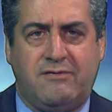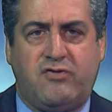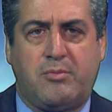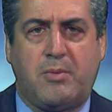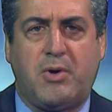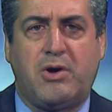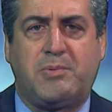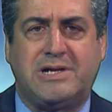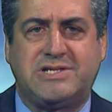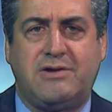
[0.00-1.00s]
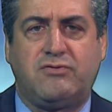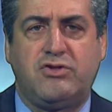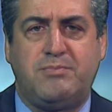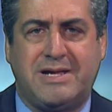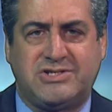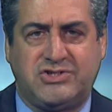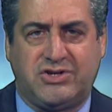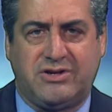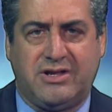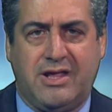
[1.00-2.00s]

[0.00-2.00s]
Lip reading: former Borough President Ruth Messenger,